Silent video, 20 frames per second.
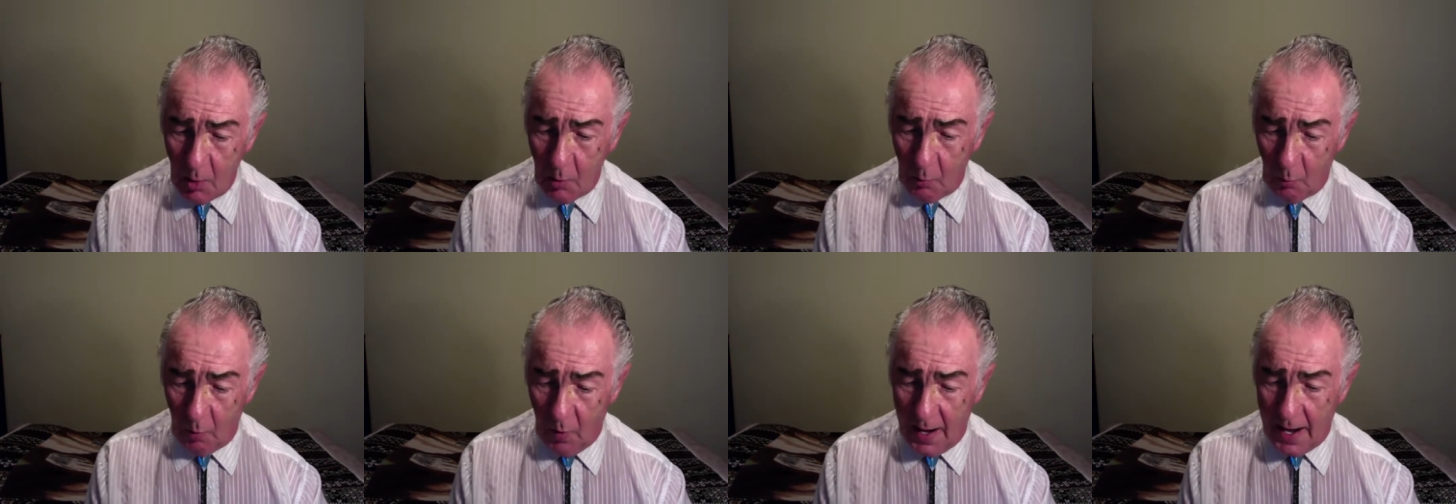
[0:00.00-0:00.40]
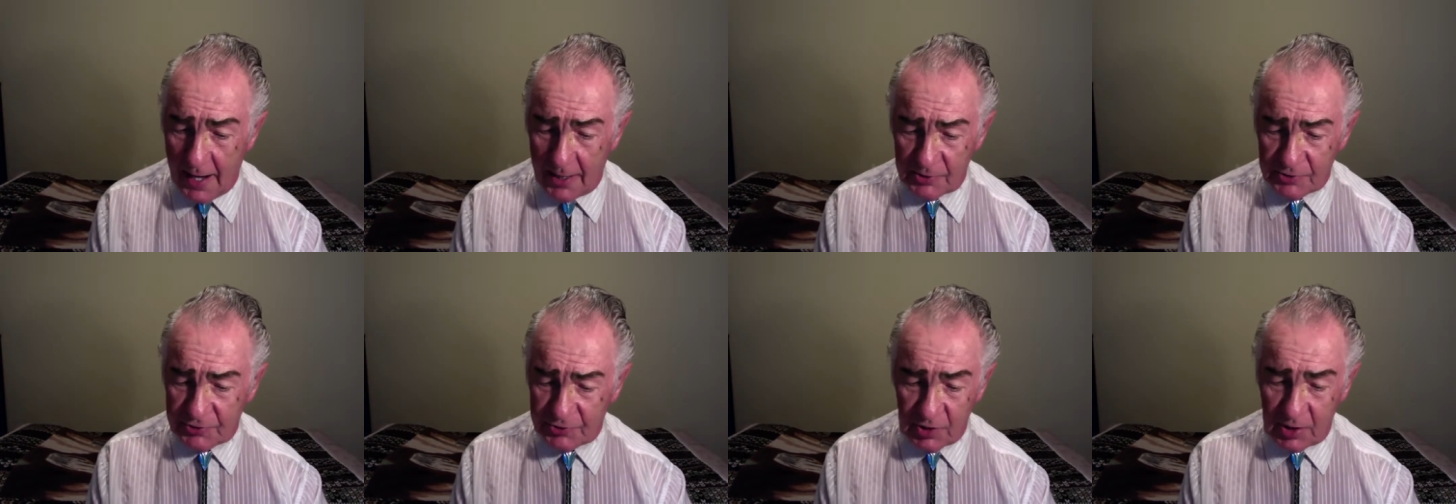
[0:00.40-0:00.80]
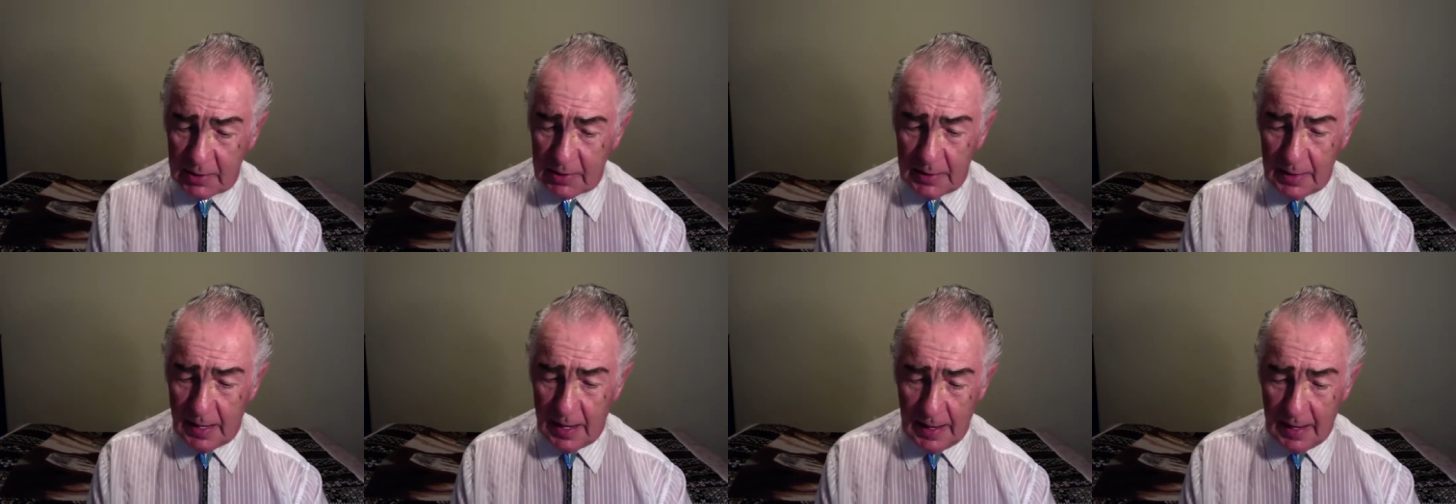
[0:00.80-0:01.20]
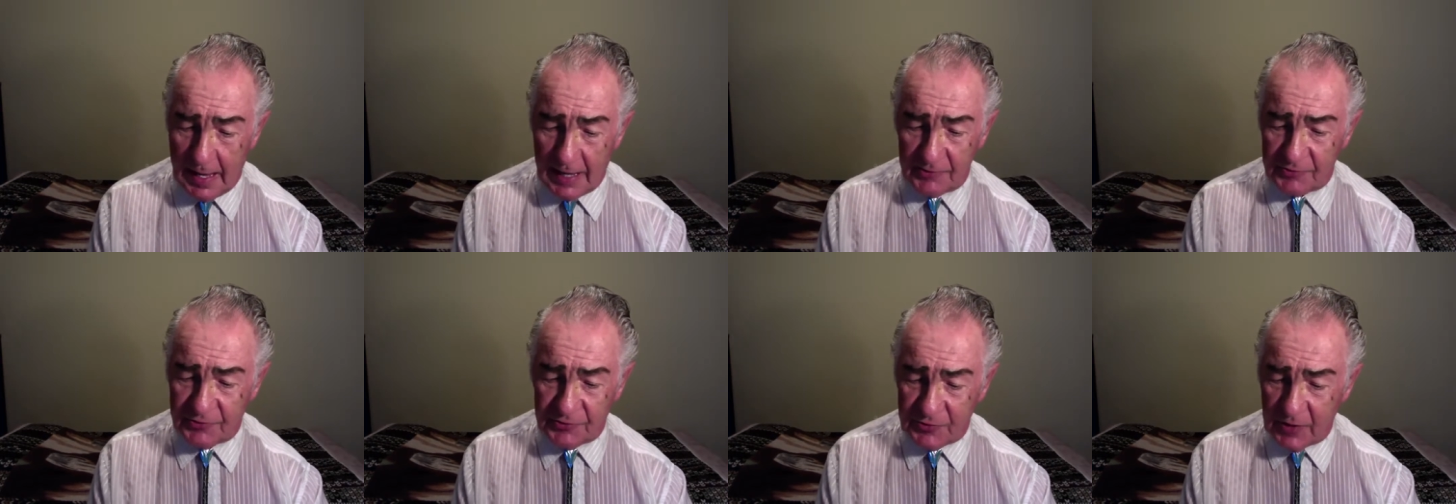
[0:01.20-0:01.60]
where she
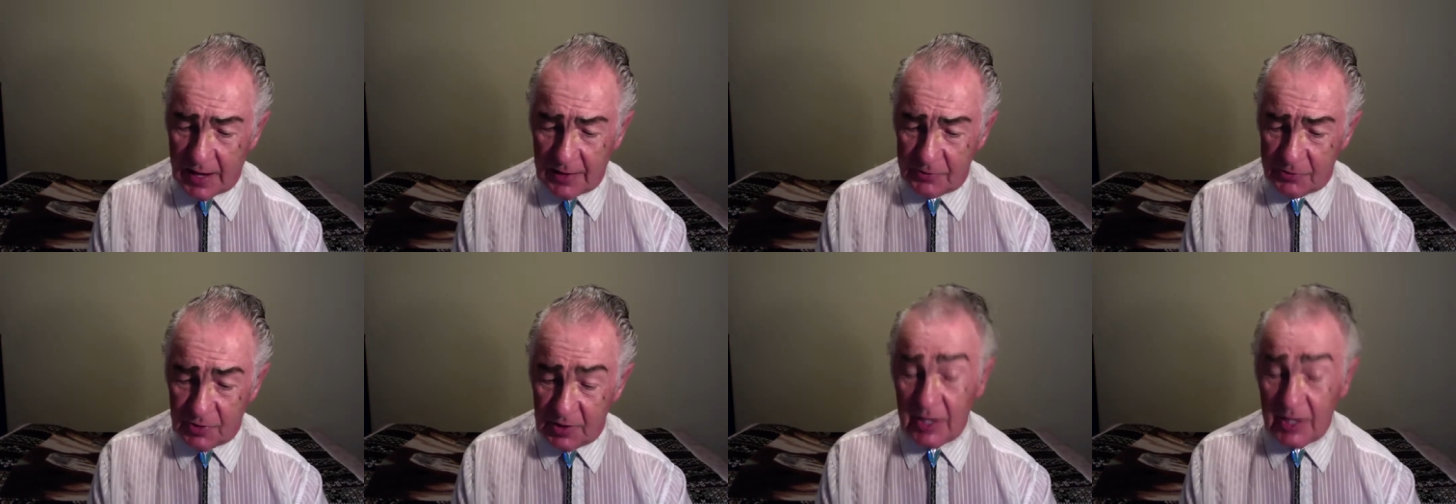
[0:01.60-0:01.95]
has said,